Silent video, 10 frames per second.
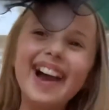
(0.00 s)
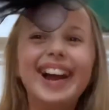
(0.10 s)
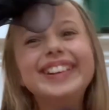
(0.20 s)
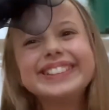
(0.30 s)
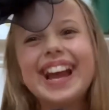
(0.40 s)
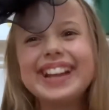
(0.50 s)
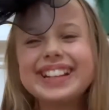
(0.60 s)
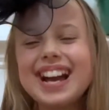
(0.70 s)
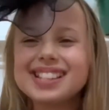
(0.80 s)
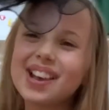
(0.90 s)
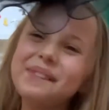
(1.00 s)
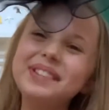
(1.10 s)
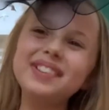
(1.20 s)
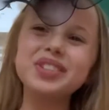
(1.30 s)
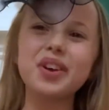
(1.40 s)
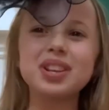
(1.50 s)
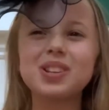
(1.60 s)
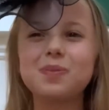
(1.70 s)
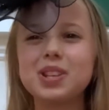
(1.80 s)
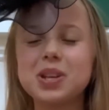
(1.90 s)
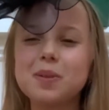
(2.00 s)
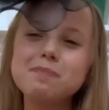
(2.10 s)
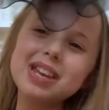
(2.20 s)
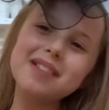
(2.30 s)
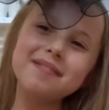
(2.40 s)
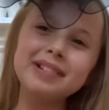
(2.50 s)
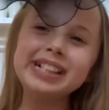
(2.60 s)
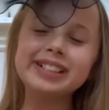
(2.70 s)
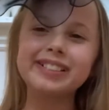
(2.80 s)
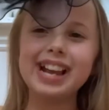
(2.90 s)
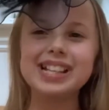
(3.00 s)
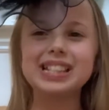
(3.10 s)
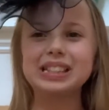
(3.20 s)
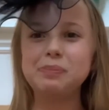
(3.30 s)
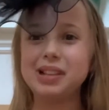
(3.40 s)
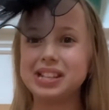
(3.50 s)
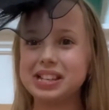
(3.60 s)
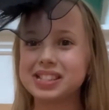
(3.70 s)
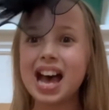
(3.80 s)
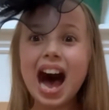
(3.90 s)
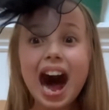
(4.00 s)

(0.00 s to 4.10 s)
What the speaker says: Okay guys, hope you enjoyed this video, me recreating the Minions.